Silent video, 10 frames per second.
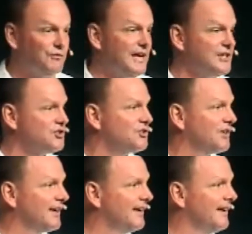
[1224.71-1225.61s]
fish?
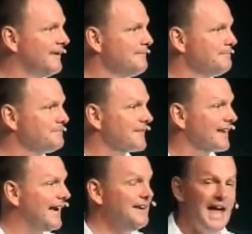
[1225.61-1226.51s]

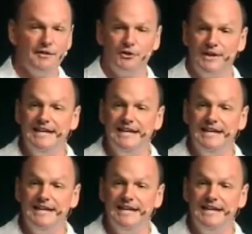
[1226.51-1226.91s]
And now they're